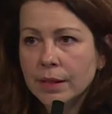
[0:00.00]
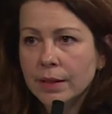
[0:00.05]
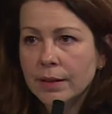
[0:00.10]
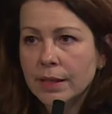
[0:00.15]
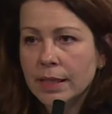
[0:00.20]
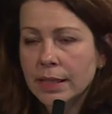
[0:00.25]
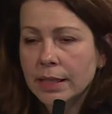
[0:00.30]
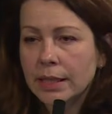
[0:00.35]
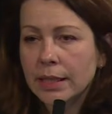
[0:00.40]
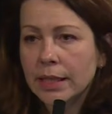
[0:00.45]

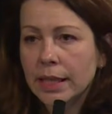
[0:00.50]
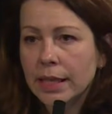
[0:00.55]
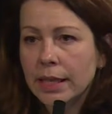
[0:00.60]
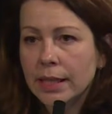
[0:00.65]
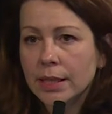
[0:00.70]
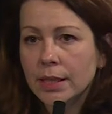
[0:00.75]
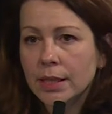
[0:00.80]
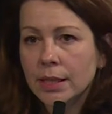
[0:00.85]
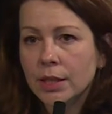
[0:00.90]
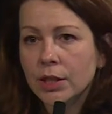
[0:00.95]

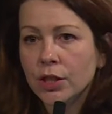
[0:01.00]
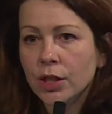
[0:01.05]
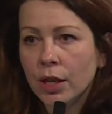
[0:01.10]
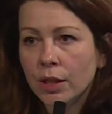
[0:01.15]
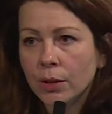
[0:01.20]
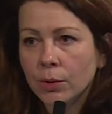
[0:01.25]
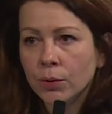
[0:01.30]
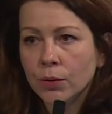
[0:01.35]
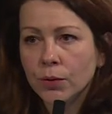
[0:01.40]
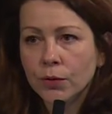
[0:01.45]
dedicated
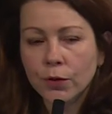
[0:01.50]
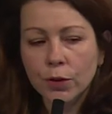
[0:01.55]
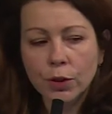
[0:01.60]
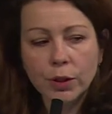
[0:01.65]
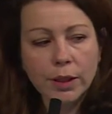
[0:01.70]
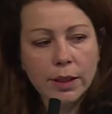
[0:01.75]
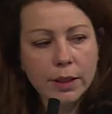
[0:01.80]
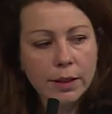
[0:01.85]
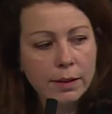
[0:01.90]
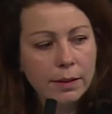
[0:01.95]
channels for
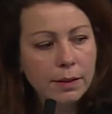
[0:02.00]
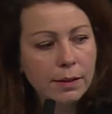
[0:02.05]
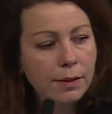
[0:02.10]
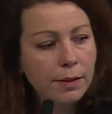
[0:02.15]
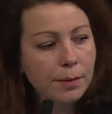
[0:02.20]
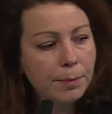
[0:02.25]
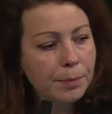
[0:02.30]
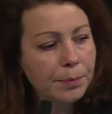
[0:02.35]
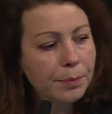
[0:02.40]
kids.